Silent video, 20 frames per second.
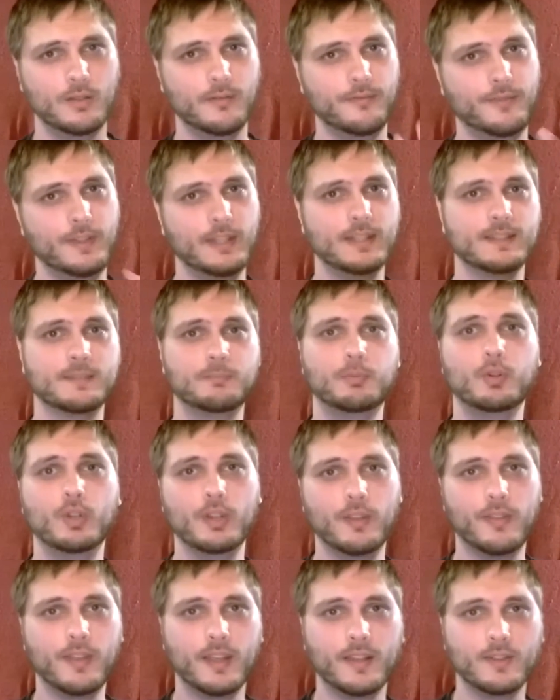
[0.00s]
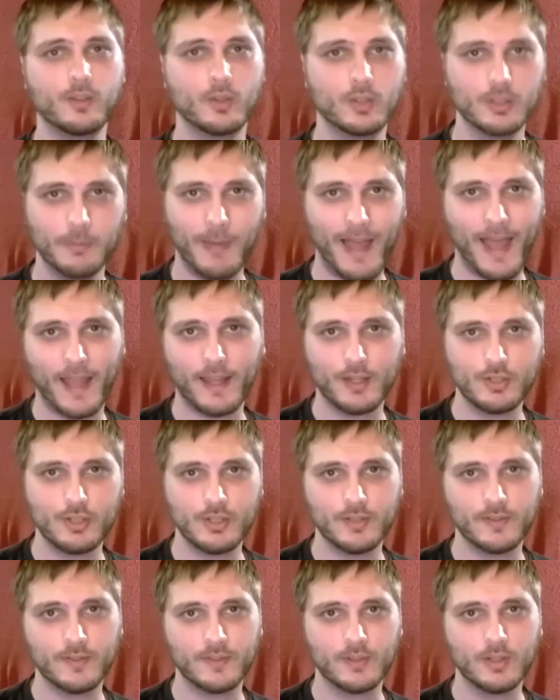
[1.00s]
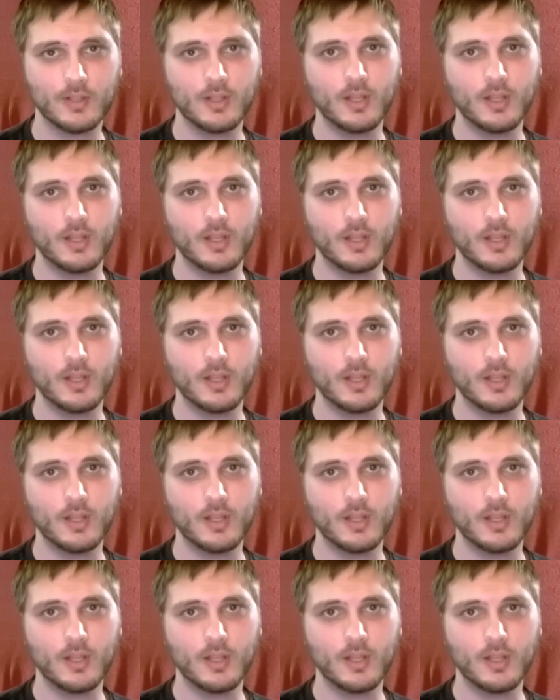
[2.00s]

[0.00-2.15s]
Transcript: vegans put things on packages,